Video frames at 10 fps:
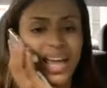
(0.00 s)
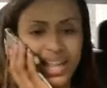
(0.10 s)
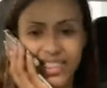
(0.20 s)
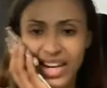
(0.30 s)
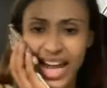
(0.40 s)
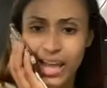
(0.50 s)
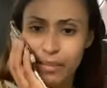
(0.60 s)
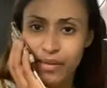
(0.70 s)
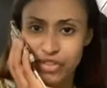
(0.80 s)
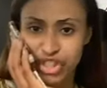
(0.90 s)
in the
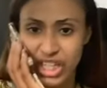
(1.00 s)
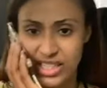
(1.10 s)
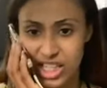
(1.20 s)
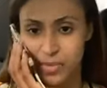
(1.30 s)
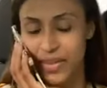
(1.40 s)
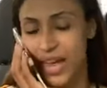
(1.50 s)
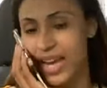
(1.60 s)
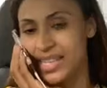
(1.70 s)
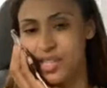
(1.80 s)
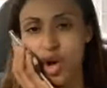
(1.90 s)
name of Jesus, but
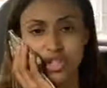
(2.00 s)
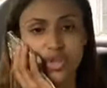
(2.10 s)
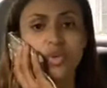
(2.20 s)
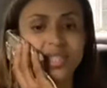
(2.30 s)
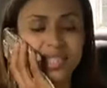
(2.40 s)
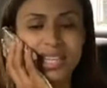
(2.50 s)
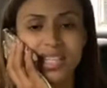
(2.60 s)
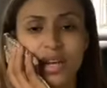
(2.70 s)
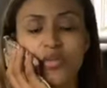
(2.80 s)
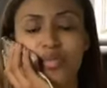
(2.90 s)
that it's also a
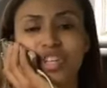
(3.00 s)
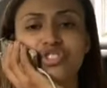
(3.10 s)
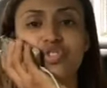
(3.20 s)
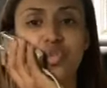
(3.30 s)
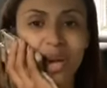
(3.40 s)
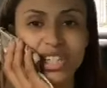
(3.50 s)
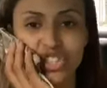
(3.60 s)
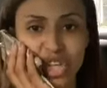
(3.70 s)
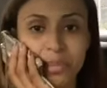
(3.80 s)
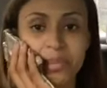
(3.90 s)
season of
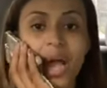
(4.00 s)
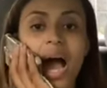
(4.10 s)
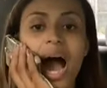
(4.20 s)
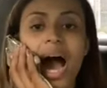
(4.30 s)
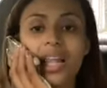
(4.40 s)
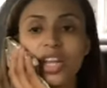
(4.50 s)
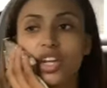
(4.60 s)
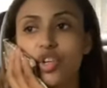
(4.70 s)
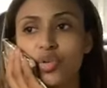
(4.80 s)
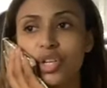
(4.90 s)
restoration.
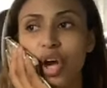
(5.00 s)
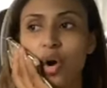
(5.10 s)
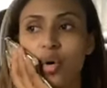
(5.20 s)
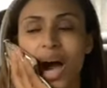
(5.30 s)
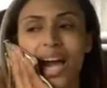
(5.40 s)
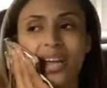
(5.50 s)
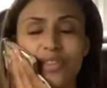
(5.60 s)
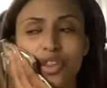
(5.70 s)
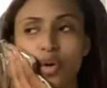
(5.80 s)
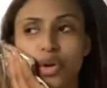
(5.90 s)
Hallelujah, oh God.
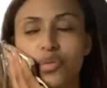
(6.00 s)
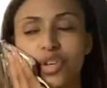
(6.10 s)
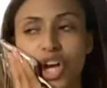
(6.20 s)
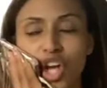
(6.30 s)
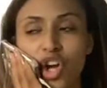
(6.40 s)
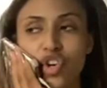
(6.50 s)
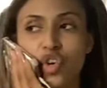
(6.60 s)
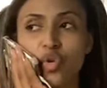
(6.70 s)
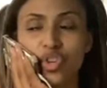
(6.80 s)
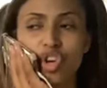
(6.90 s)
Even though you've done a
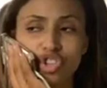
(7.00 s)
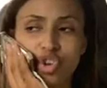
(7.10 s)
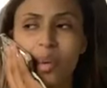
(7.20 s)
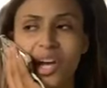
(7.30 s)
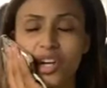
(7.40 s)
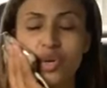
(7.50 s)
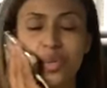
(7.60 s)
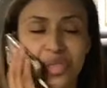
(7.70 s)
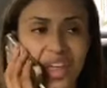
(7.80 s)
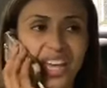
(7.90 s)
new, you're doing a
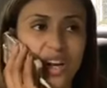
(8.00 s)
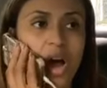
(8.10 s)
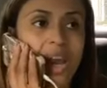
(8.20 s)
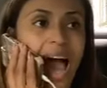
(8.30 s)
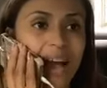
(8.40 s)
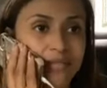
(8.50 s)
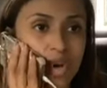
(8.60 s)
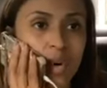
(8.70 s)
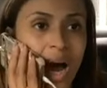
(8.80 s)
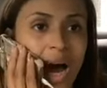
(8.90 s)
new thing in our lives,
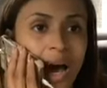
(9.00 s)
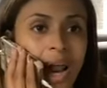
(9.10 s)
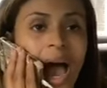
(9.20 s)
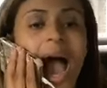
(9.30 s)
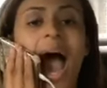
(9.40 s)
oh God.